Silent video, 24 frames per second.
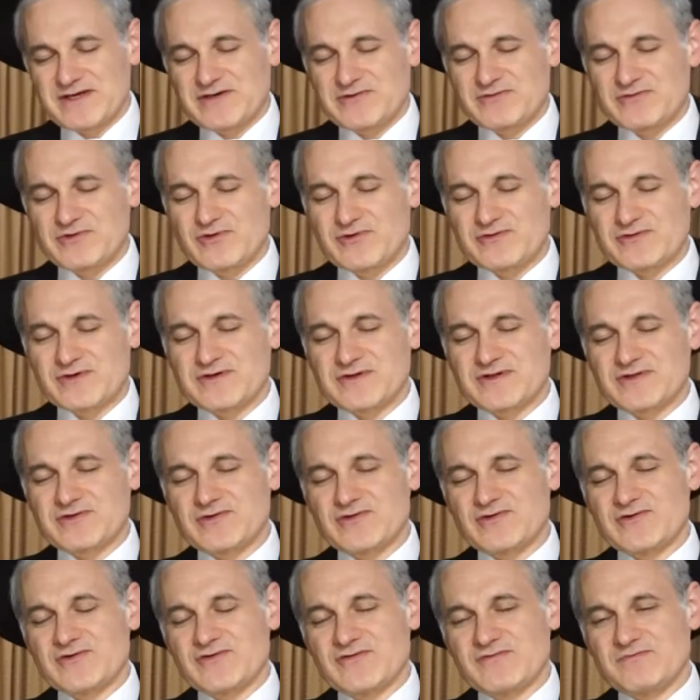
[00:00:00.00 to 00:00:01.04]
We all know the
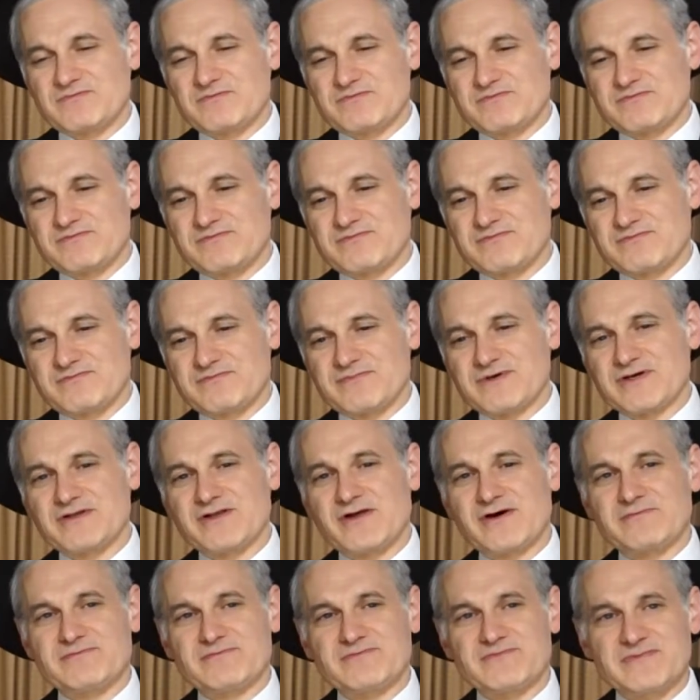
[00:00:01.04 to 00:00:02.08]
story of
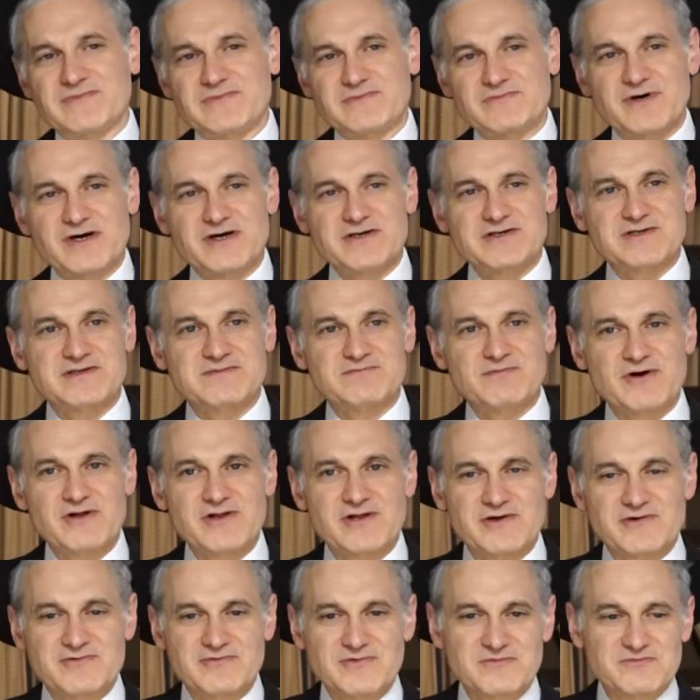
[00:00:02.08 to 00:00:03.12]
Bilam in Parshat Balak.